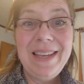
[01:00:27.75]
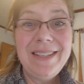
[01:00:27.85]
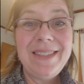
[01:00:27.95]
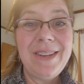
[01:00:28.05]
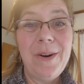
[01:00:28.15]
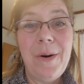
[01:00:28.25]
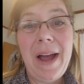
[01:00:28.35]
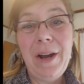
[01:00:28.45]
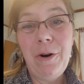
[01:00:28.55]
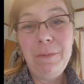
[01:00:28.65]
So
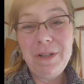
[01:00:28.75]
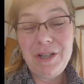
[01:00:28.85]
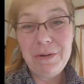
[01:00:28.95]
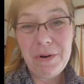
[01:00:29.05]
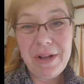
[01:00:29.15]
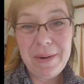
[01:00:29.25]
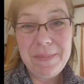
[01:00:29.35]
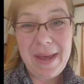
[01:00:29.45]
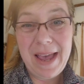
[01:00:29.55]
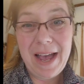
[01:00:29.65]
I hope that you will come
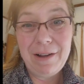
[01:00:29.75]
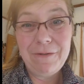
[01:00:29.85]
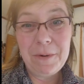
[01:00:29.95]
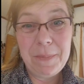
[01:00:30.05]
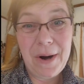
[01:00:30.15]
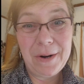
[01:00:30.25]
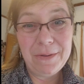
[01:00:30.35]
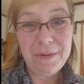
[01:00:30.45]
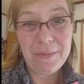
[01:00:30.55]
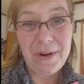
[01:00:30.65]
back for part
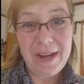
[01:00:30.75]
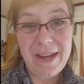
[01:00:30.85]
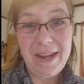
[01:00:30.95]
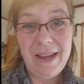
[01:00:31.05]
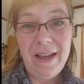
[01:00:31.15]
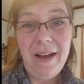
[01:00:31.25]
3